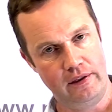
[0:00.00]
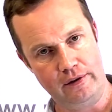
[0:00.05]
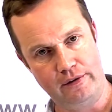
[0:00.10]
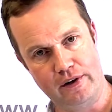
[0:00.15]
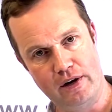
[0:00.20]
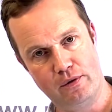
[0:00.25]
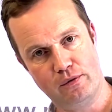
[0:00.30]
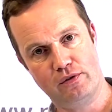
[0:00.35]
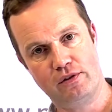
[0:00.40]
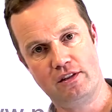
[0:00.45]
They're
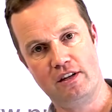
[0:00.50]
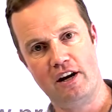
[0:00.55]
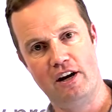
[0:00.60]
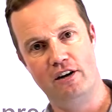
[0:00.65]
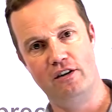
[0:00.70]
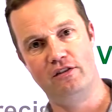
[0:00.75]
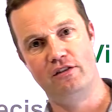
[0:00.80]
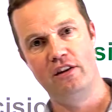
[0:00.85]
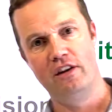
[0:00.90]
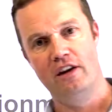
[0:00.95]

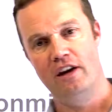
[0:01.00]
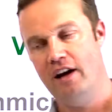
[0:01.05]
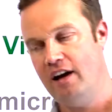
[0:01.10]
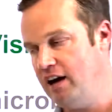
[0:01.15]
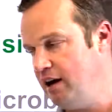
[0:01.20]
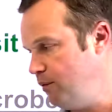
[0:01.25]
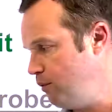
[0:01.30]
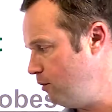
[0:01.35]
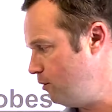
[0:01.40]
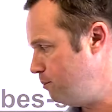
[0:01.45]
downstairs.
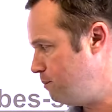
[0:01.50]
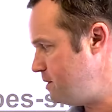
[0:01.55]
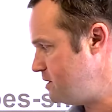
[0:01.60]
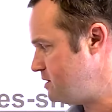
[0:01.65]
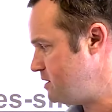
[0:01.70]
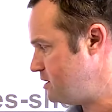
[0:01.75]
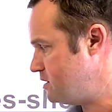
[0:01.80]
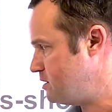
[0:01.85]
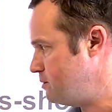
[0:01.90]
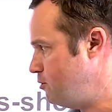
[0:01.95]
We're
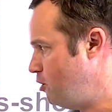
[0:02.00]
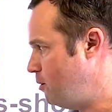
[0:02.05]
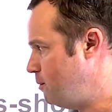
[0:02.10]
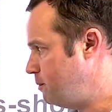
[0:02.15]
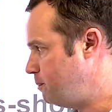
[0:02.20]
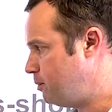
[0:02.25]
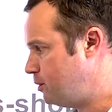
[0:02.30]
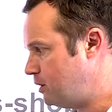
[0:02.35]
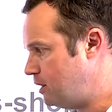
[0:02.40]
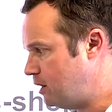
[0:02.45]
busy at the
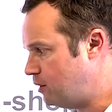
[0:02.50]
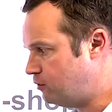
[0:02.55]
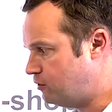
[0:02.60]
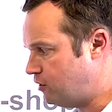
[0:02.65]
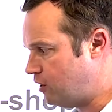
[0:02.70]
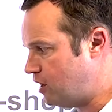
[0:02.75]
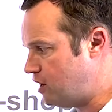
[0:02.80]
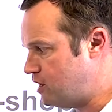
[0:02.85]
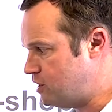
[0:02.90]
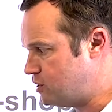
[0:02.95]
moment putting out
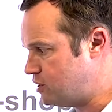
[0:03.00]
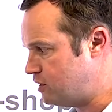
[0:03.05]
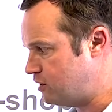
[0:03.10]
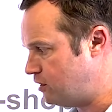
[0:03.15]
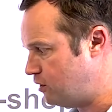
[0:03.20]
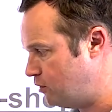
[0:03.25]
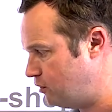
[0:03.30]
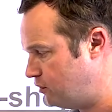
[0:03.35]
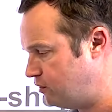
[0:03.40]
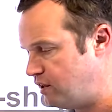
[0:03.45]
silage
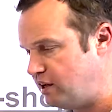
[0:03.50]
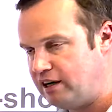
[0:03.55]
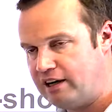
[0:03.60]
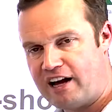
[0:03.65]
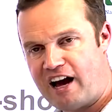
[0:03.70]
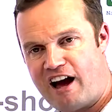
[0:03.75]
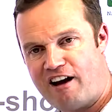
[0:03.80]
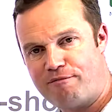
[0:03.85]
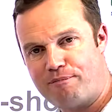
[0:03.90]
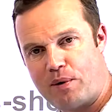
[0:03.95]
and still
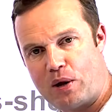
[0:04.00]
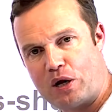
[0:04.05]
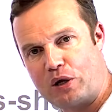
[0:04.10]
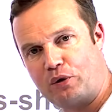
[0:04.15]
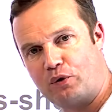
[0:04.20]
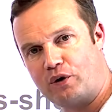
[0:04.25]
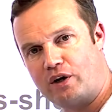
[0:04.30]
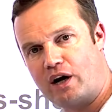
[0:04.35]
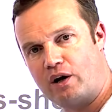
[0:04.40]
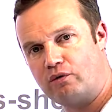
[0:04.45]
calf
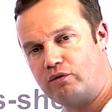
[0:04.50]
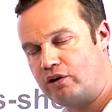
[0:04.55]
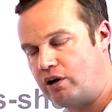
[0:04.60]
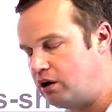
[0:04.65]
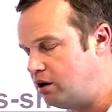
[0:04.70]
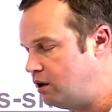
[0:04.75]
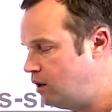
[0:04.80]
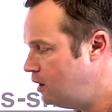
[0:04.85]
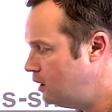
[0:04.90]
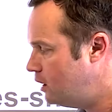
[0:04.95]
product going out
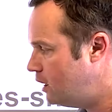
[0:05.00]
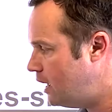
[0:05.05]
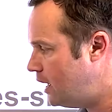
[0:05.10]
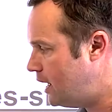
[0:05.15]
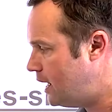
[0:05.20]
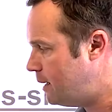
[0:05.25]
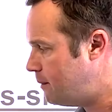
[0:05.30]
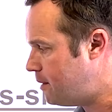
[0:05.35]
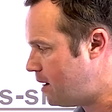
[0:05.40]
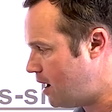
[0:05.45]
there
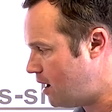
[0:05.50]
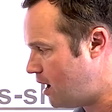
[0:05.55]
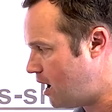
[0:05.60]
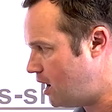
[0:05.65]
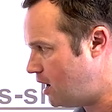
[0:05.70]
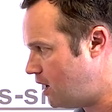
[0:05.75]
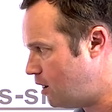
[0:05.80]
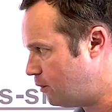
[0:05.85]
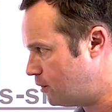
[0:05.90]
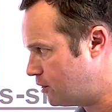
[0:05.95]

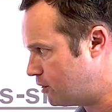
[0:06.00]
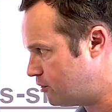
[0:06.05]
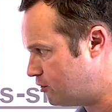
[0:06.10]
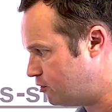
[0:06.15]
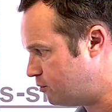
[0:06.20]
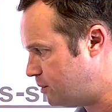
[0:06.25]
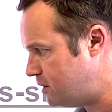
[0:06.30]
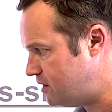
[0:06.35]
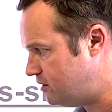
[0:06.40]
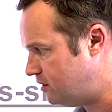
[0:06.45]
along with other
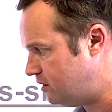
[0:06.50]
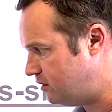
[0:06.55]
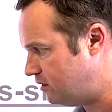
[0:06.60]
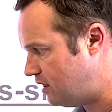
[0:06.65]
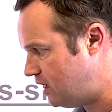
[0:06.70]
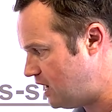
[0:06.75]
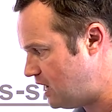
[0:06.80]
species.